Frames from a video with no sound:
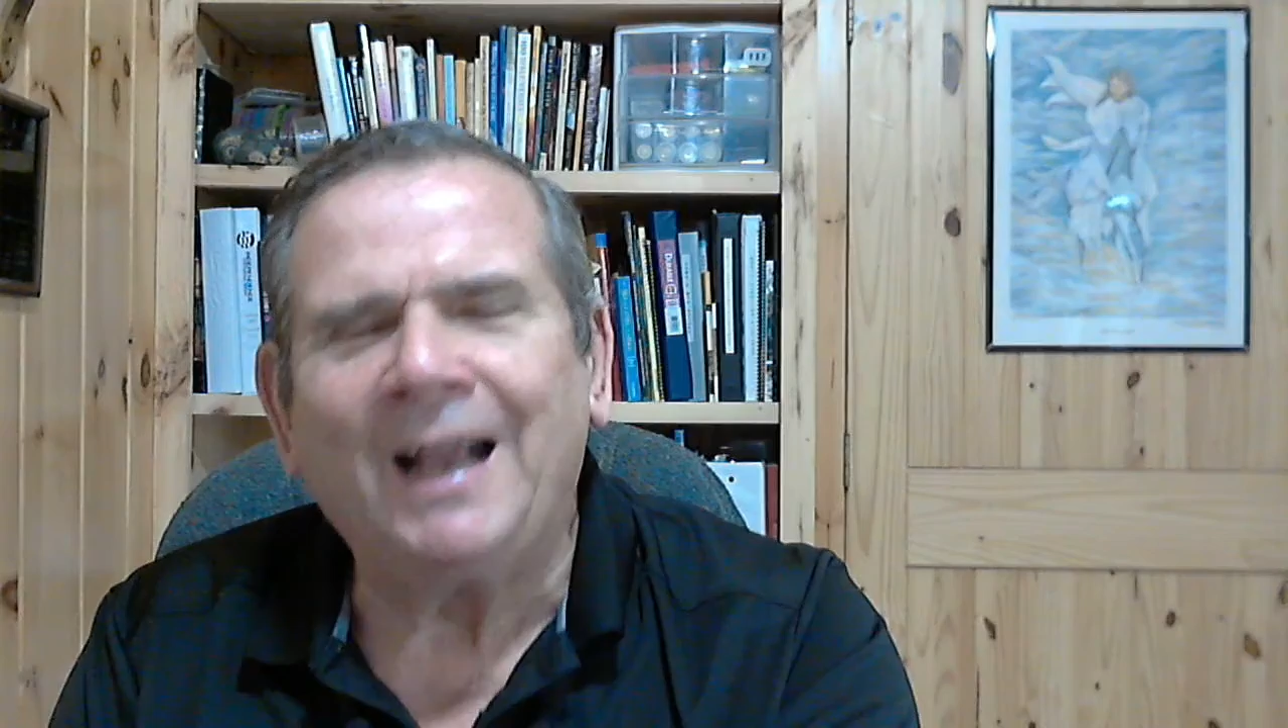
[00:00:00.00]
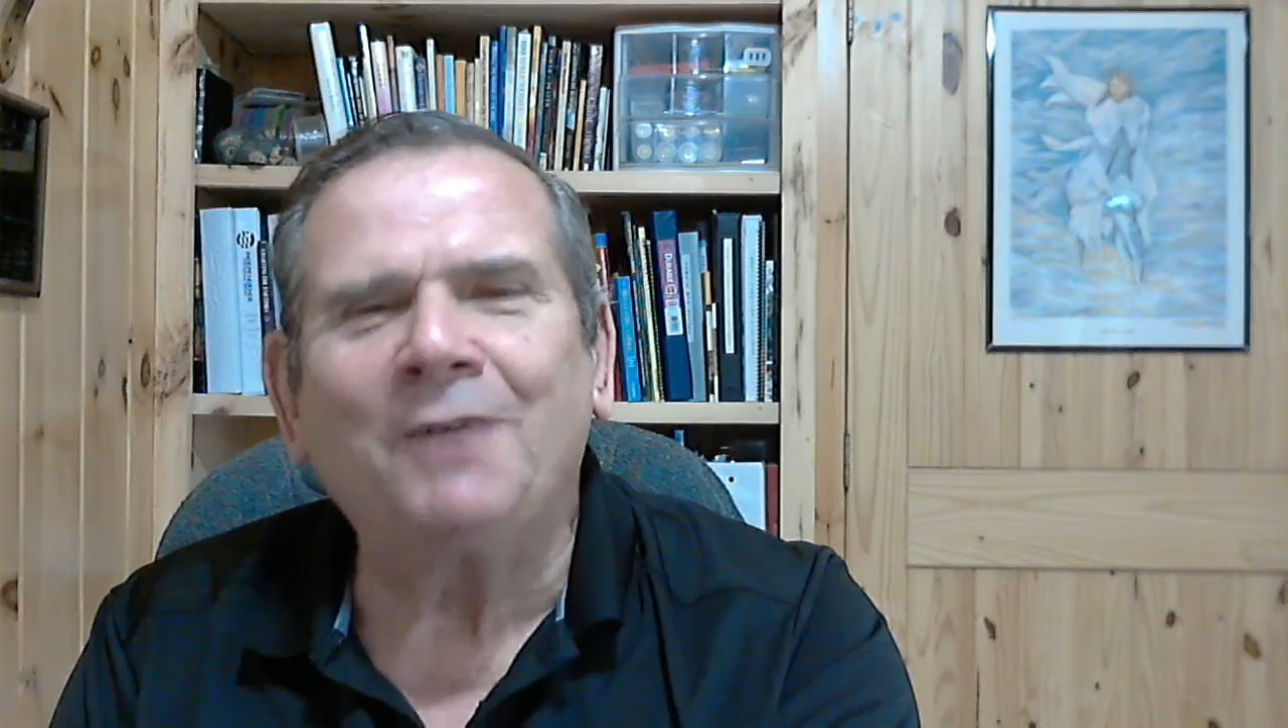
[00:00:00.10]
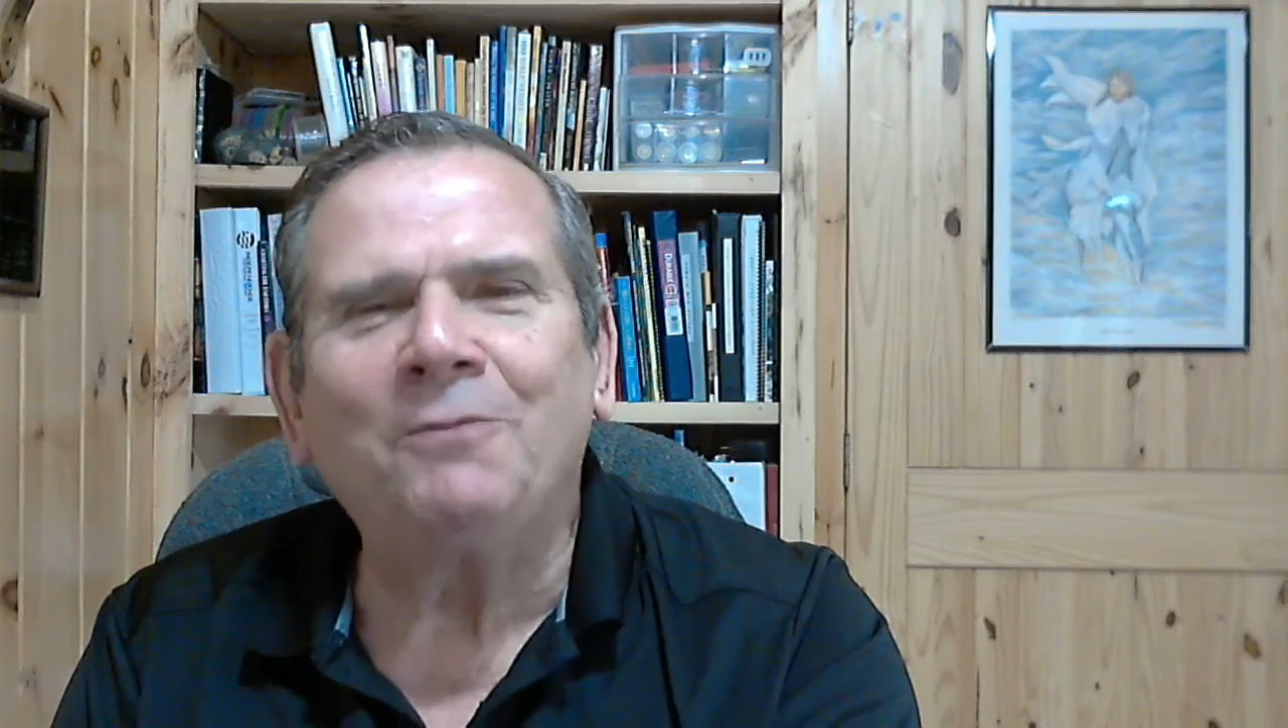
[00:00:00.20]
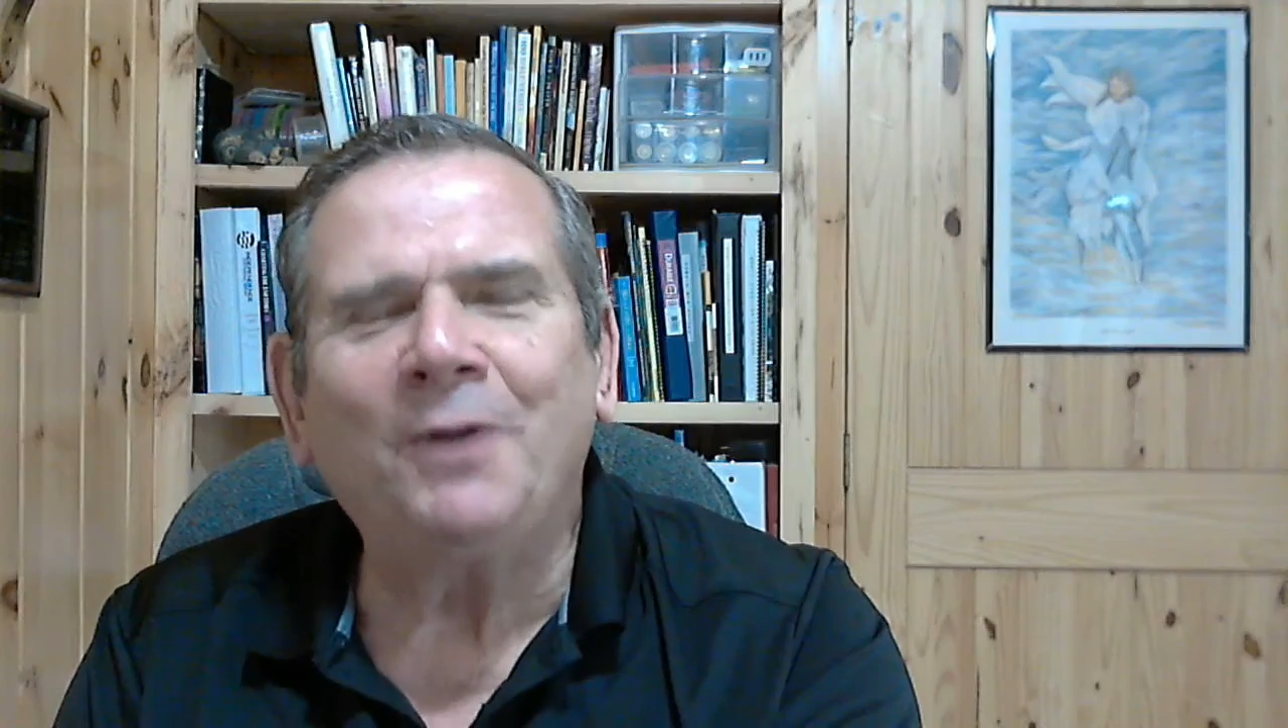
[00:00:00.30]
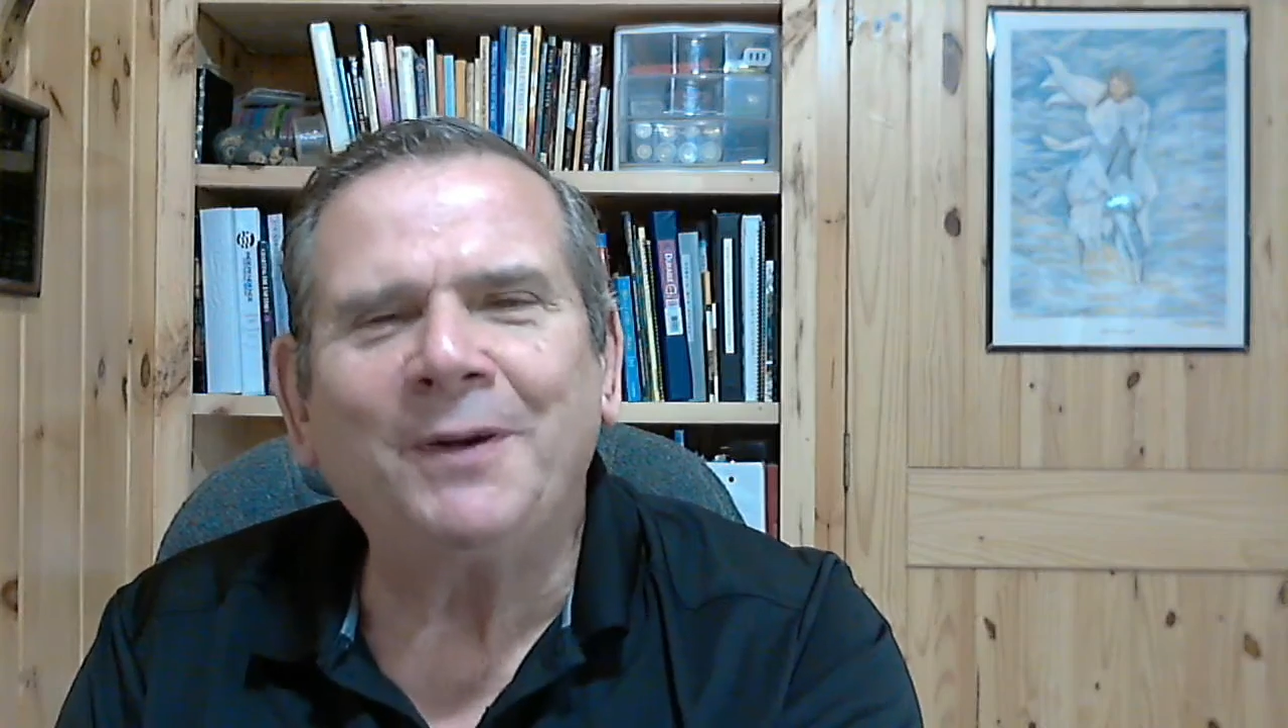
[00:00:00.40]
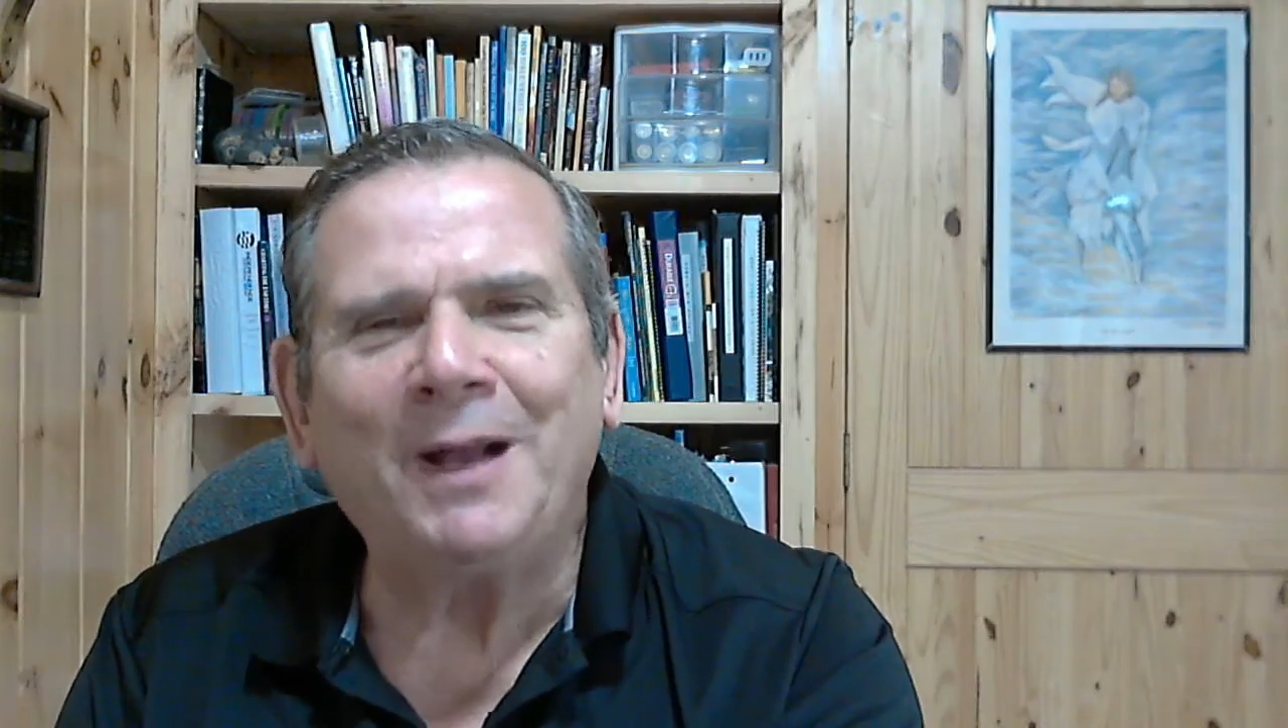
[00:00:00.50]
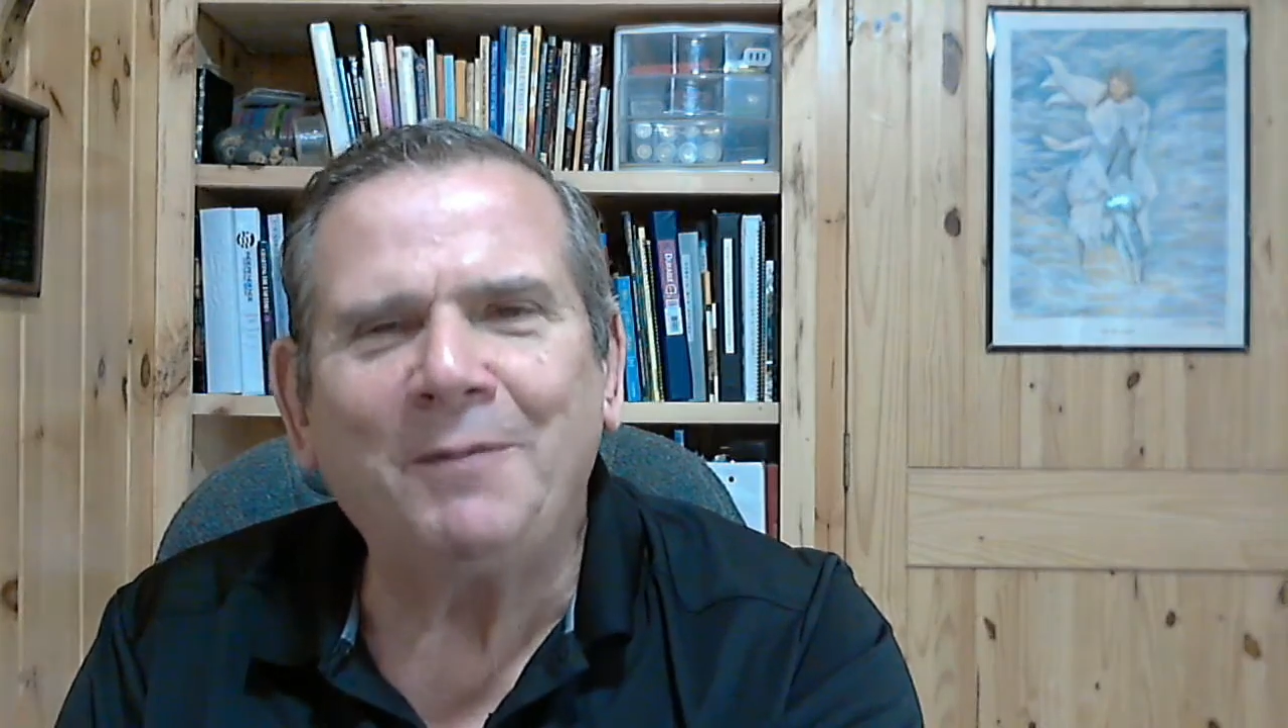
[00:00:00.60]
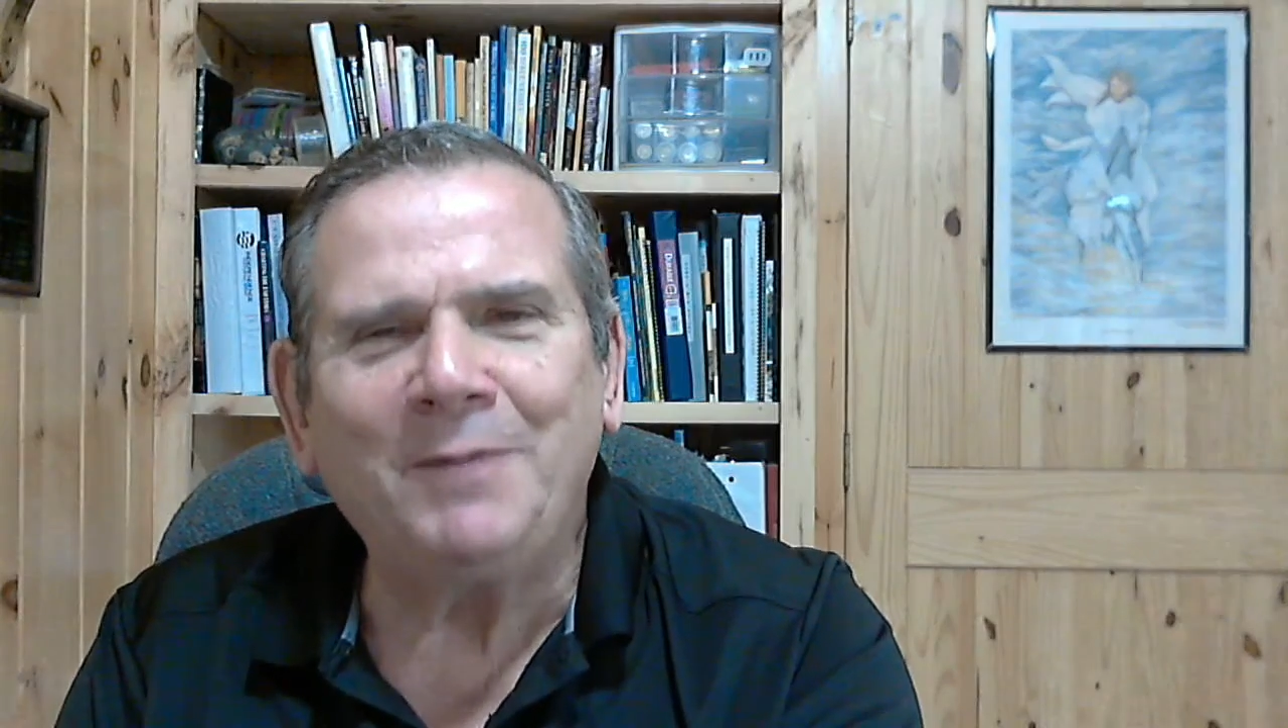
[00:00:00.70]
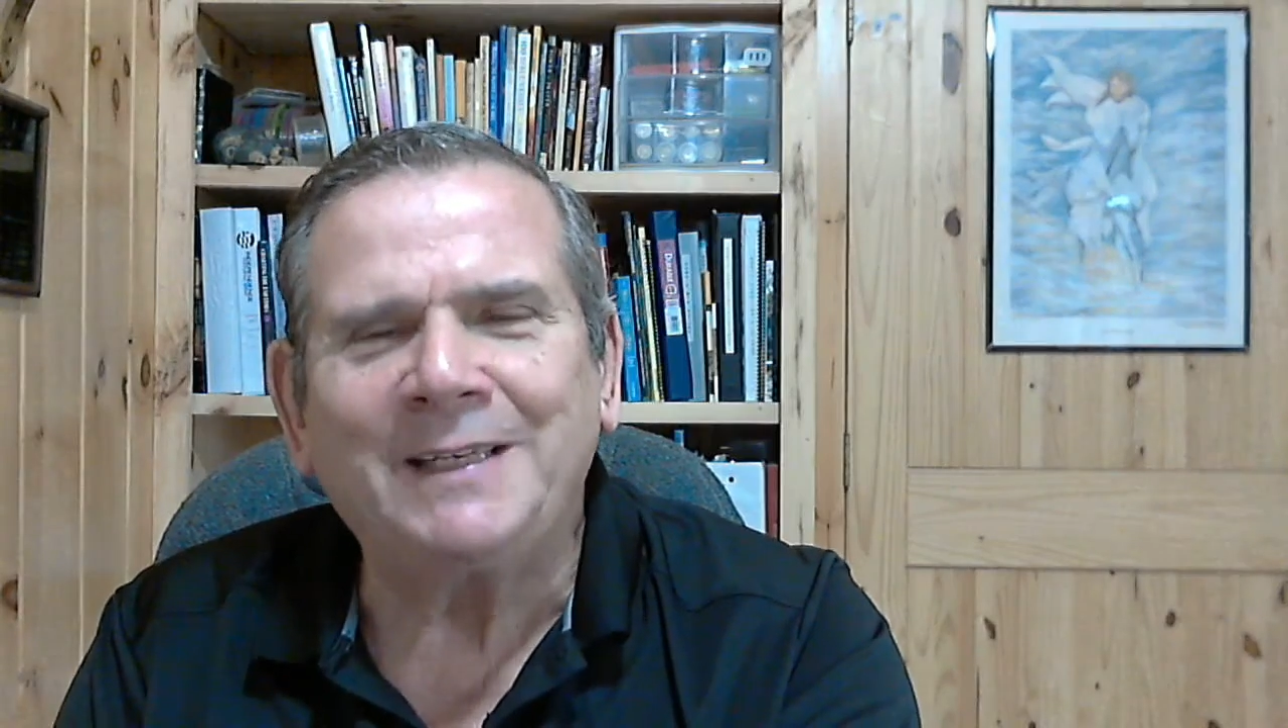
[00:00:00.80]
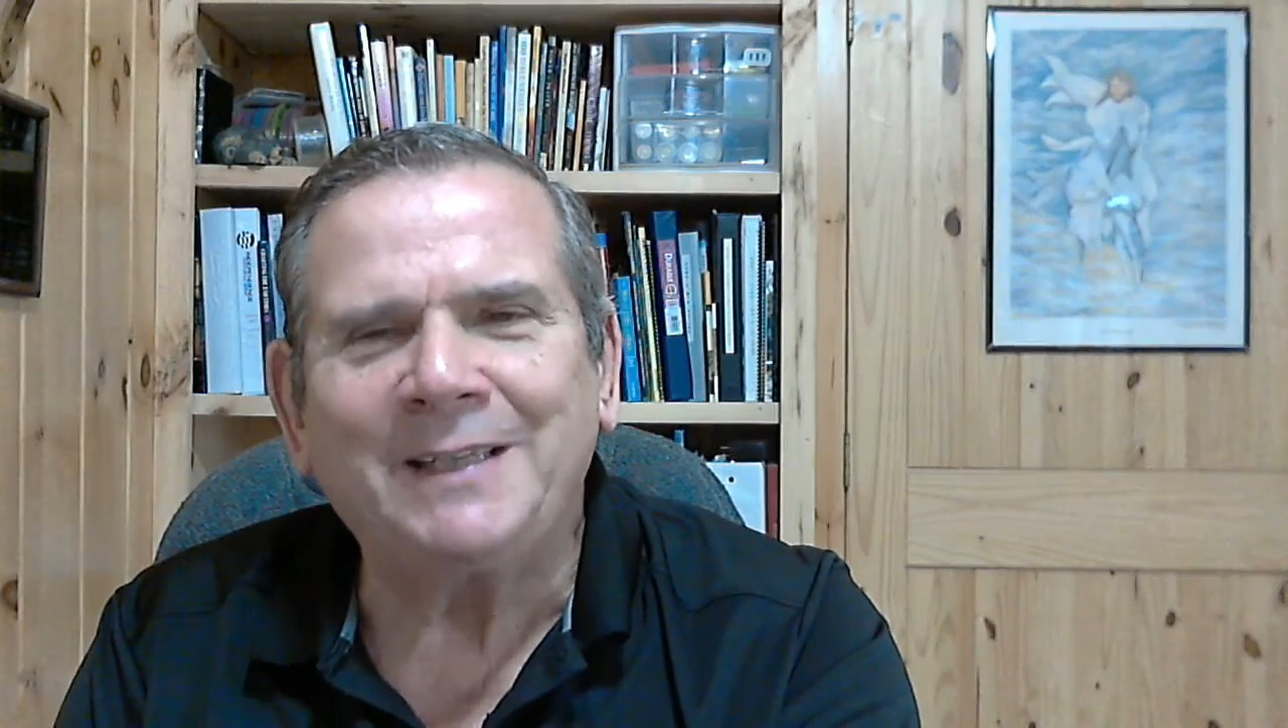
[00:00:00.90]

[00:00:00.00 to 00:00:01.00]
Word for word: I wonder how many